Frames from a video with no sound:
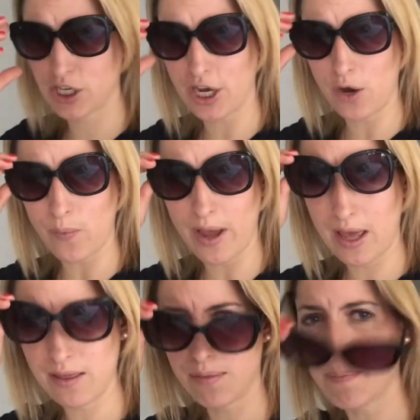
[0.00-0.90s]
go
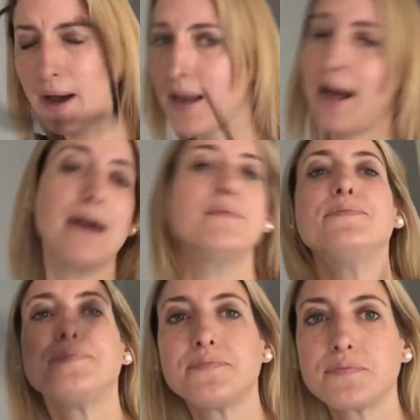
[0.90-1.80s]
with, but
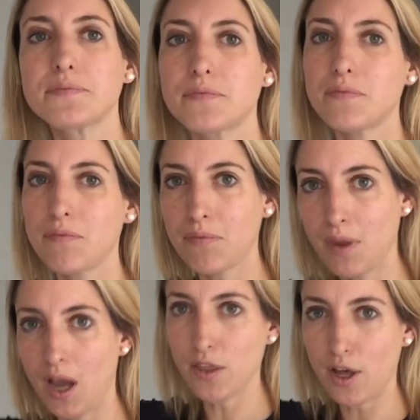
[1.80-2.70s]
um,
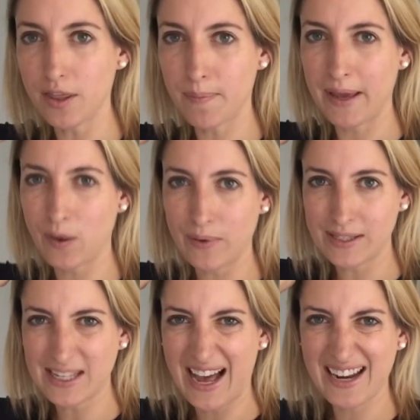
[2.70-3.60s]
I thought the pink
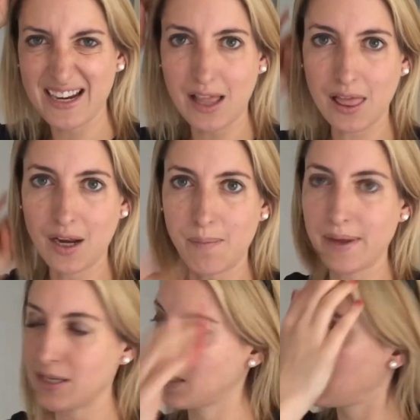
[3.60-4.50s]
ones added a little
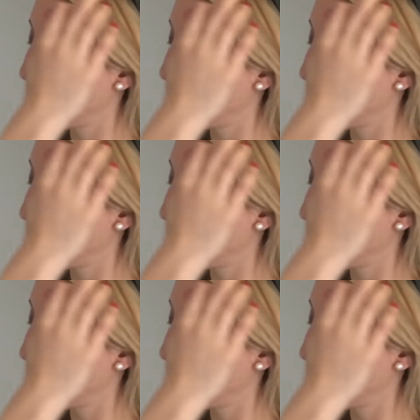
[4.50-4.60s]
bit